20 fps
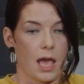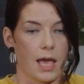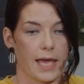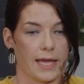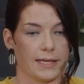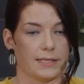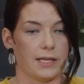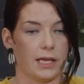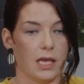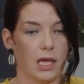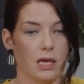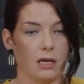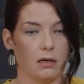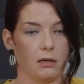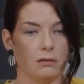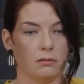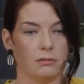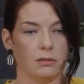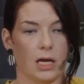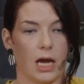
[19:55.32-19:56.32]
And
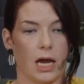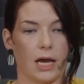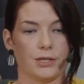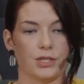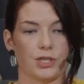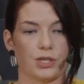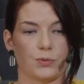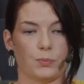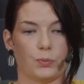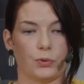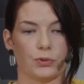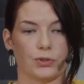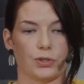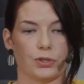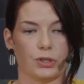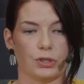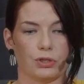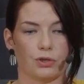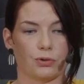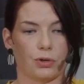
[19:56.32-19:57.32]
here I just put
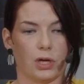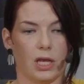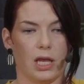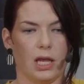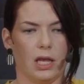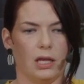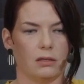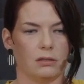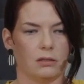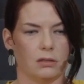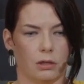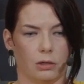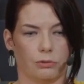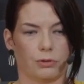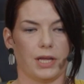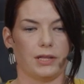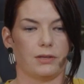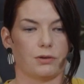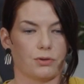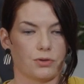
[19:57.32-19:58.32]
three
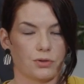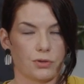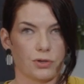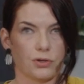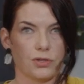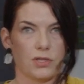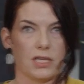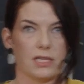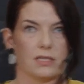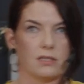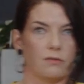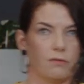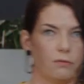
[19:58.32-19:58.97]
great resources.